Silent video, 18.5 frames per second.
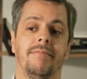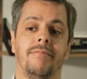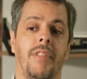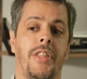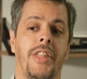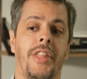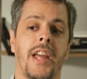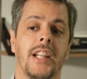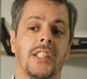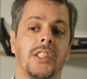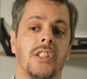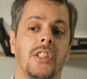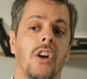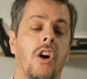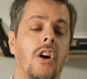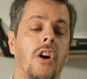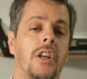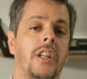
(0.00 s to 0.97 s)
thanks
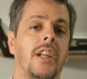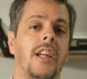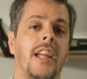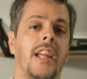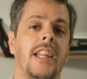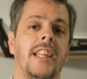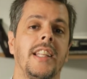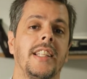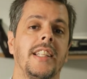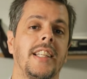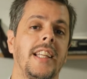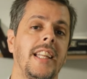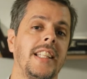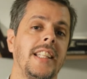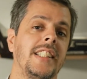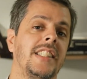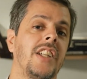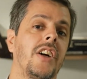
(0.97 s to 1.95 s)
God, it
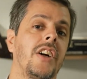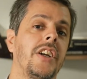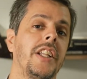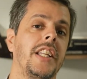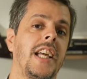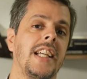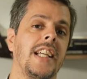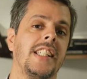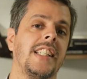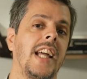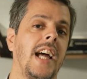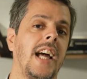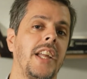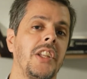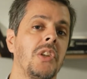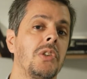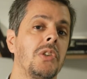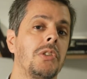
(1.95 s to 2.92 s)
started as a
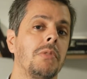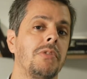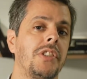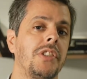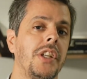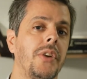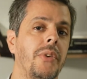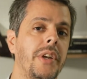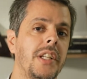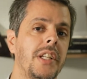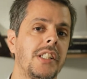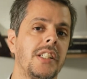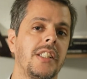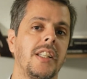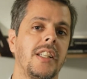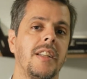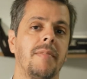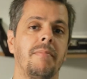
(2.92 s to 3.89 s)
YouTube
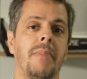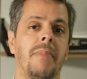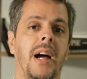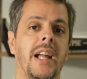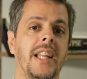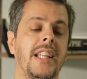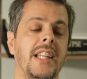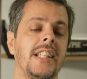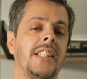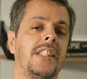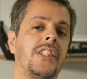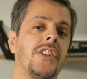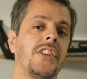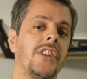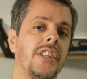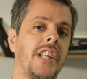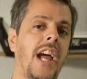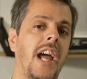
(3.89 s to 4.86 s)
series, but it
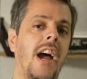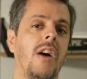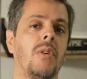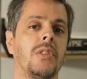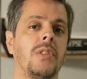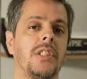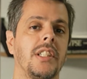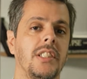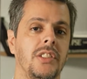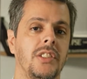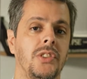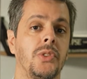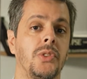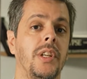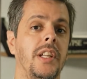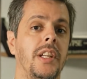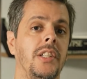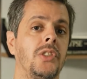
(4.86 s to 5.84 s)
turned out
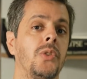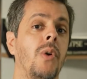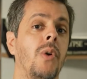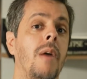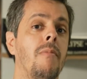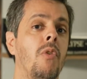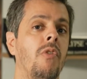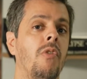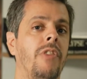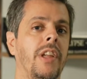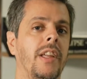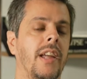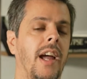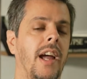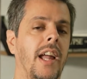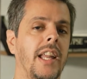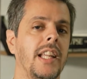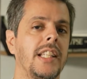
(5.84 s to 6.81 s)
into a movie.
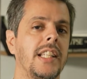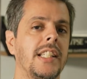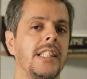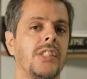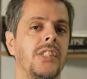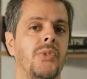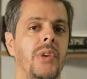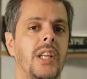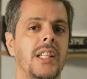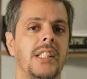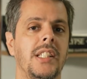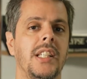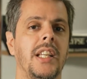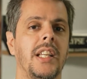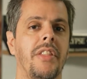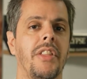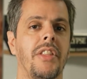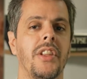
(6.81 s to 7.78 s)
And it is releasing
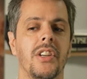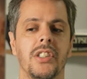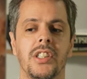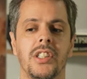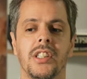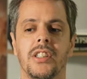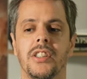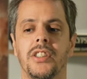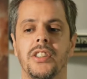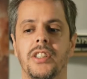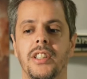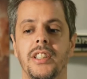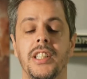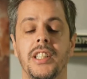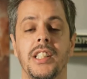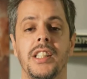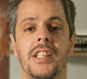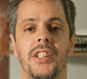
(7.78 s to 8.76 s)
in theaters
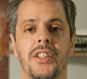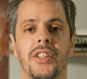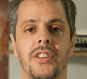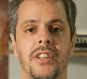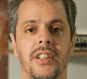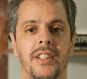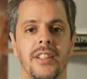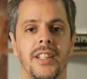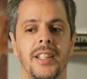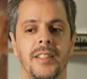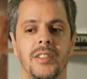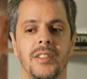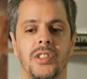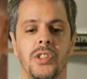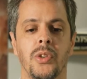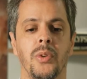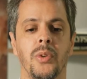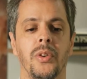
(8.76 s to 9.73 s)
this year
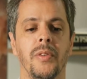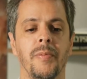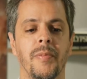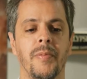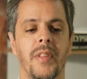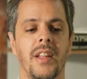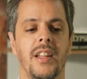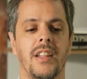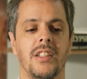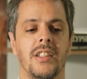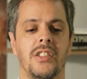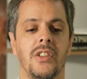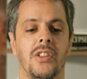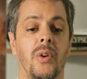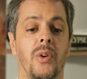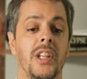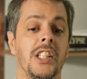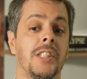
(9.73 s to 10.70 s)
soon. That's exciting.
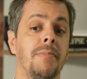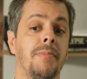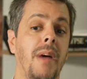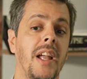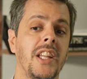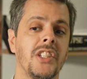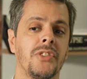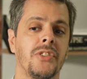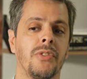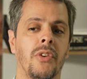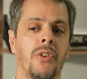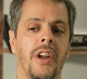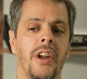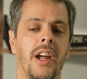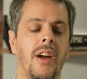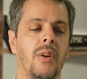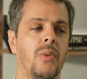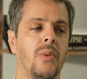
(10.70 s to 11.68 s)
So praise be to God.
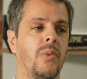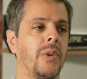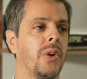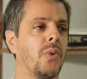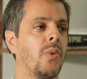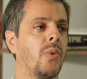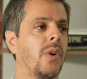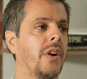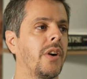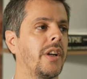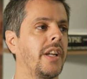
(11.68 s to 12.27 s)
Congratulations.